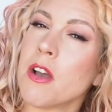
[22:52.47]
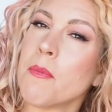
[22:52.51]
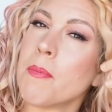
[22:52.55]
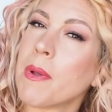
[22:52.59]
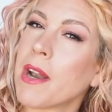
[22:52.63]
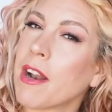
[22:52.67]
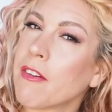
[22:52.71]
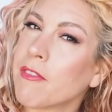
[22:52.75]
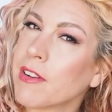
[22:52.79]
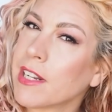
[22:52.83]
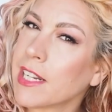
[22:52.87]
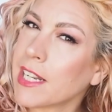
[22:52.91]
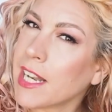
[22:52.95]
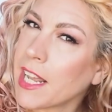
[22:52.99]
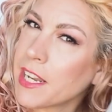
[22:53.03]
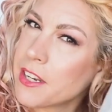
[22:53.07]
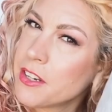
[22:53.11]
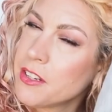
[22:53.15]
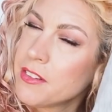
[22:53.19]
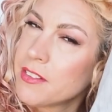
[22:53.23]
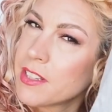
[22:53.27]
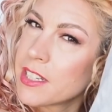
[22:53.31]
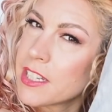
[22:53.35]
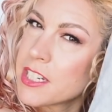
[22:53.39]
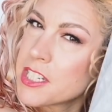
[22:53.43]
but I really like
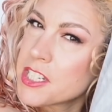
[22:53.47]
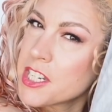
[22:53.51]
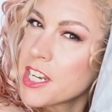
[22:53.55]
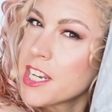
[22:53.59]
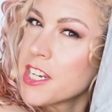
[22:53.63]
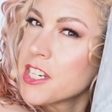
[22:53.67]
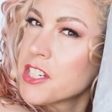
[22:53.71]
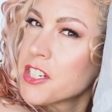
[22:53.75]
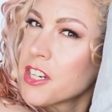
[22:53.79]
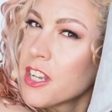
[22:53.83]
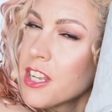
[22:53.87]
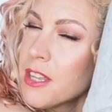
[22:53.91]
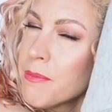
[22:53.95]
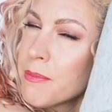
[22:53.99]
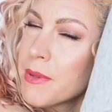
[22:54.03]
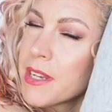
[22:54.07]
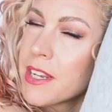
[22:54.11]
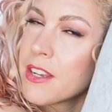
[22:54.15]
using a t-shirt